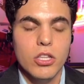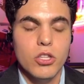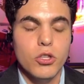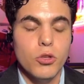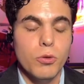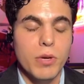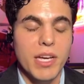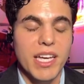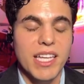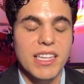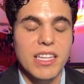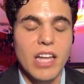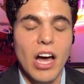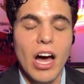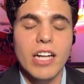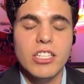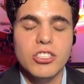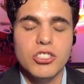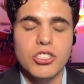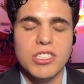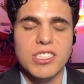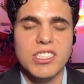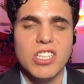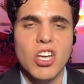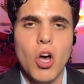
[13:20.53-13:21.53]
You
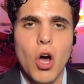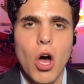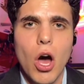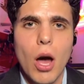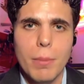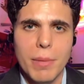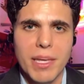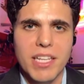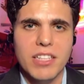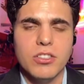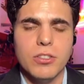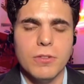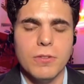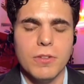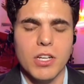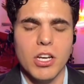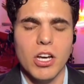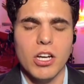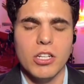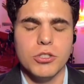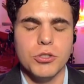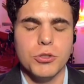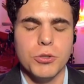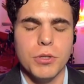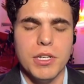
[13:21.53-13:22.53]
cannot just come into the
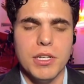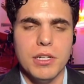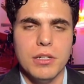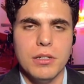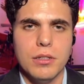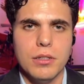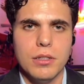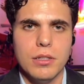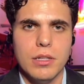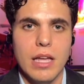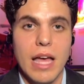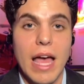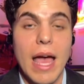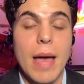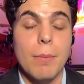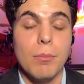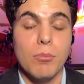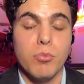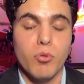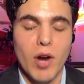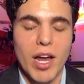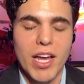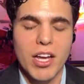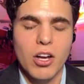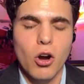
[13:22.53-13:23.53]
country
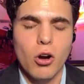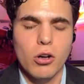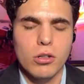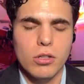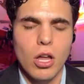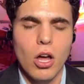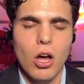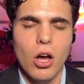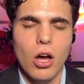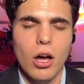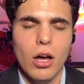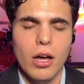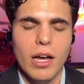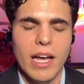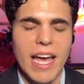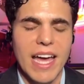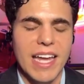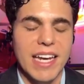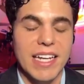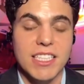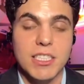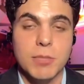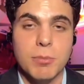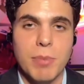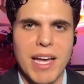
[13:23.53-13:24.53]
and break our law
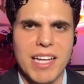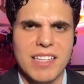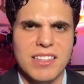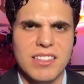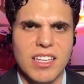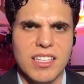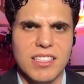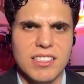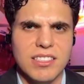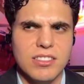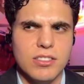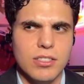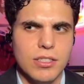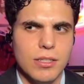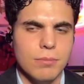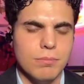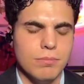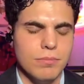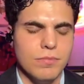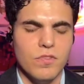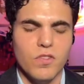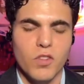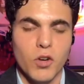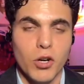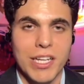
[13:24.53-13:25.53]
and expect us
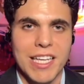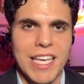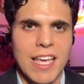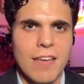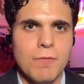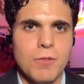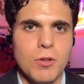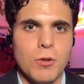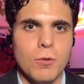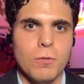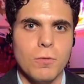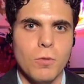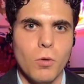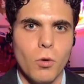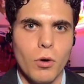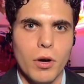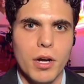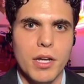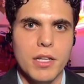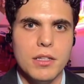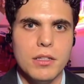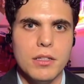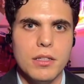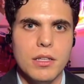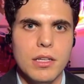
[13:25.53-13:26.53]
to forgive you
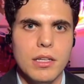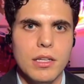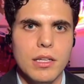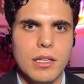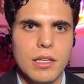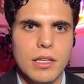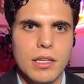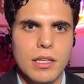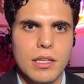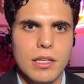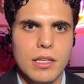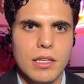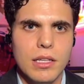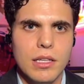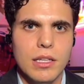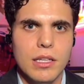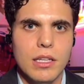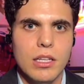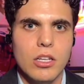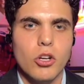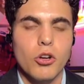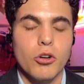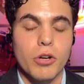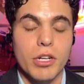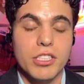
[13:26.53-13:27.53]
for it.
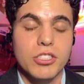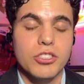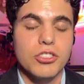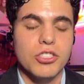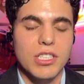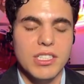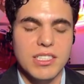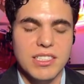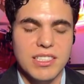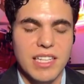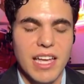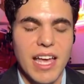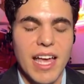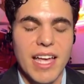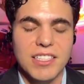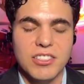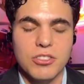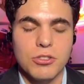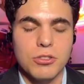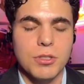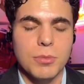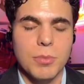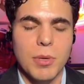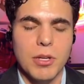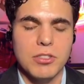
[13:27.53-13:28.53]
Christians,
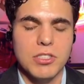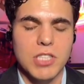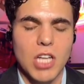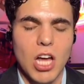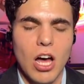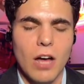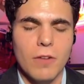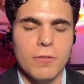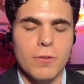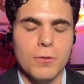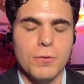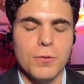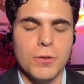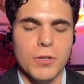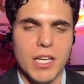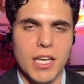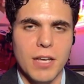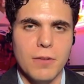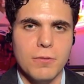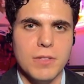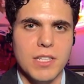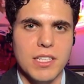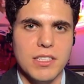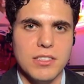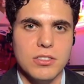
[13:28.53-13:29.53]
yes, are supposed to offer
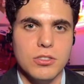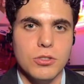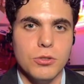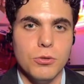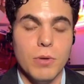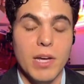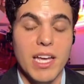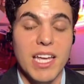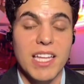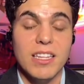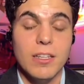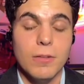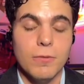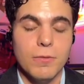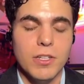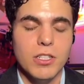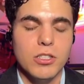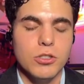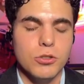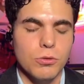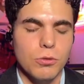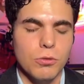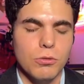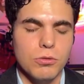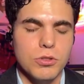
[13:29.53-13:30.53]
forgiveness to
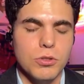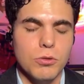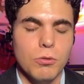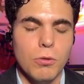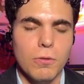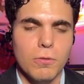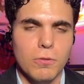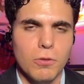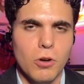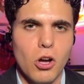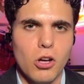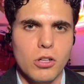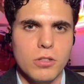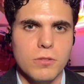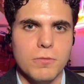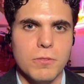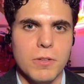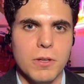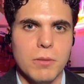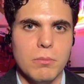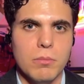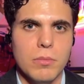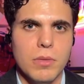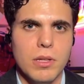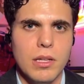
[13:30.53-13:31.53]
individuals who have wronged
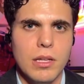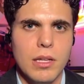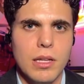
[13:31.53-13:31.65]
them.